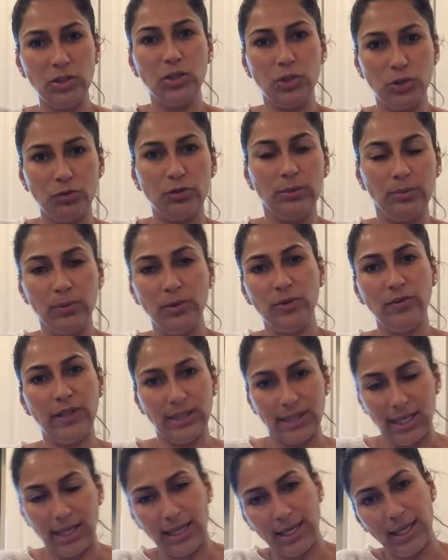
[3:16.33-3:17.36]
you remove
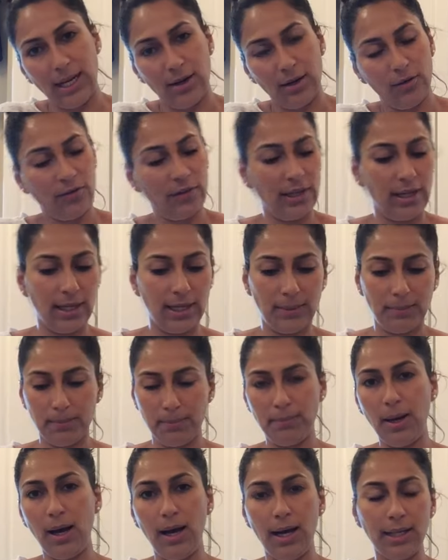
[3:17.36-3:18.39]
it, take it out of the
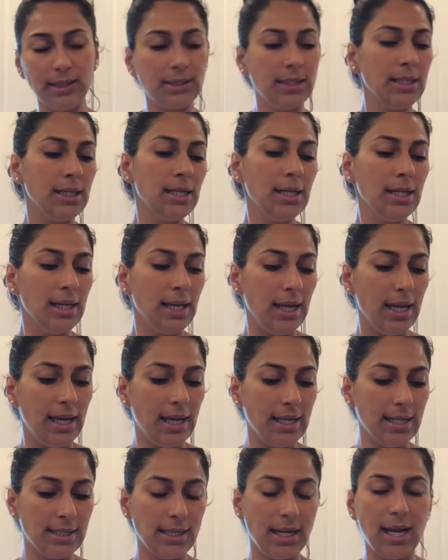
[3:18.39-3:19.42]
pot,
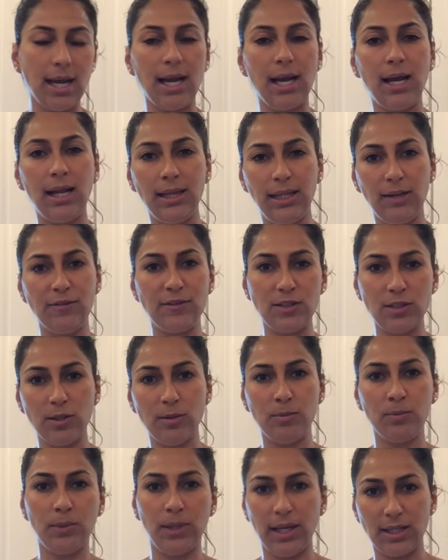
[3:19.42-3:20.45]
and leave
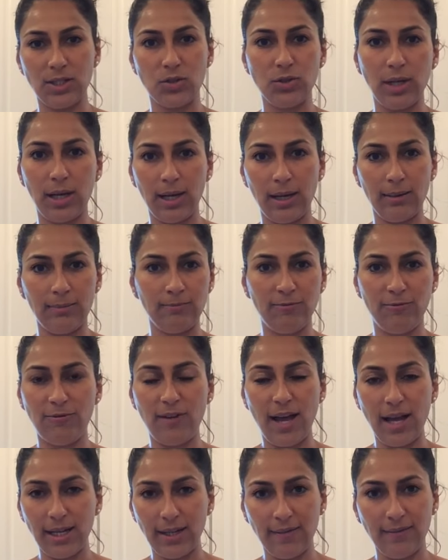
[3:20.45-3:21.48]
some extra
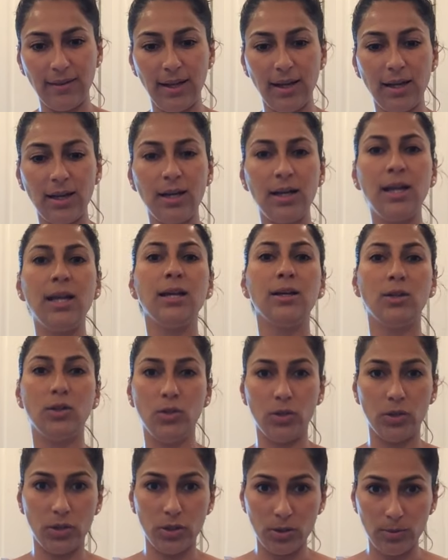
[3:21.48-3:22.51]
fat in there, and
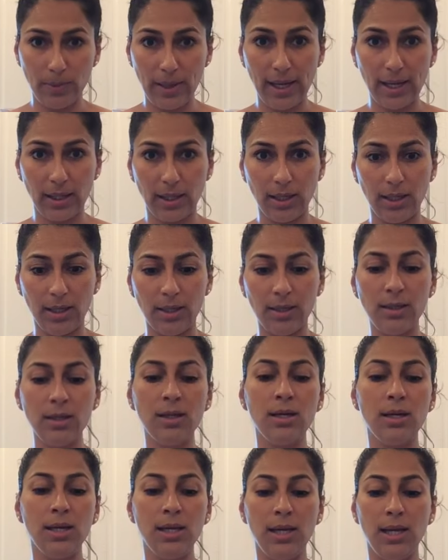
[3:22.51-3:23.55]
cook your bacon.
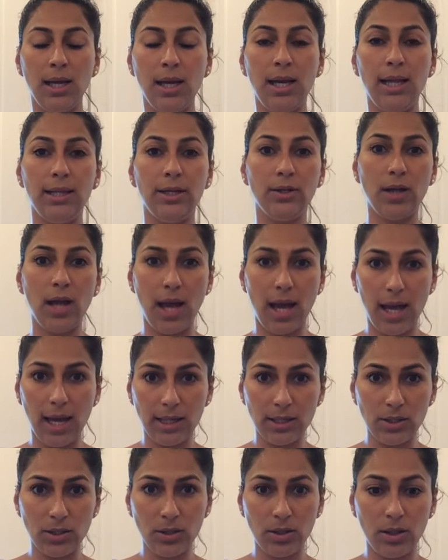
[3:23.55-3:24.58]
And later
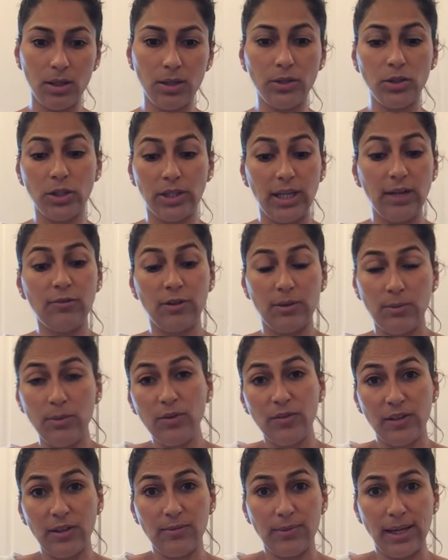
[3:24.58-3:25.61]
add you can
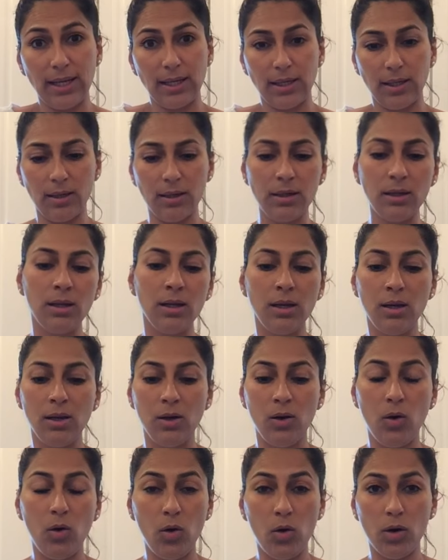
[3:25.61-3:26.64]
remove the bacon
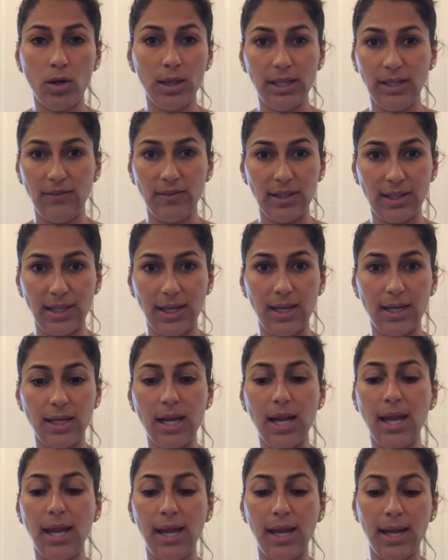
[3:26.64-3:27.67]
or leave it
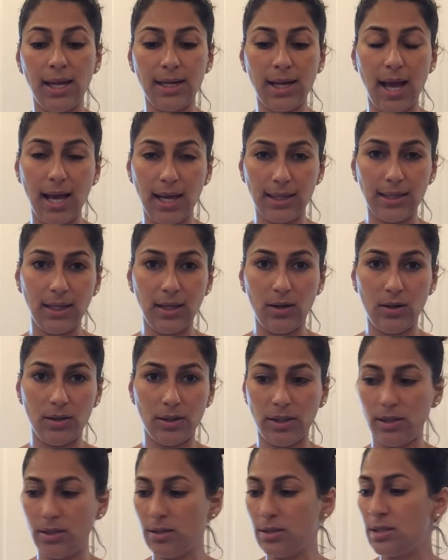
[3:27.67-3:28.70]
there and add the
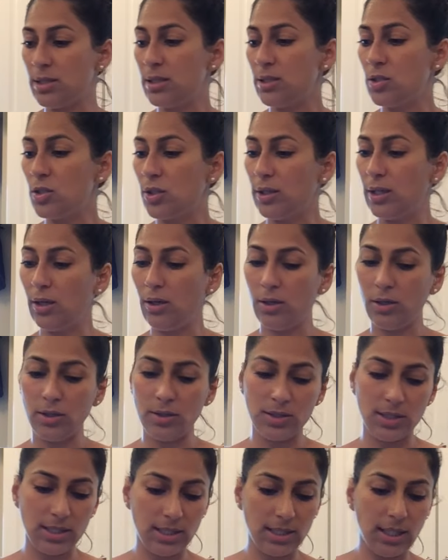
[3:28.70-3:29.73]
onions. So the
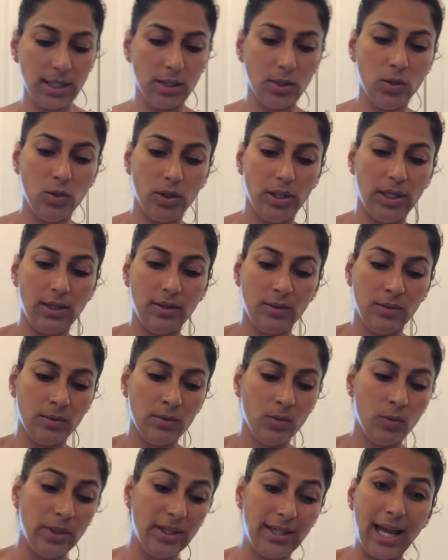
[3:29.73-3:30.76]
onions start cooking
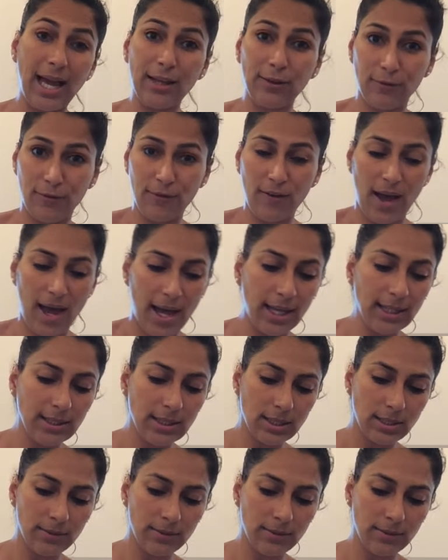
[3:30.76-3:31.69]
with that fat,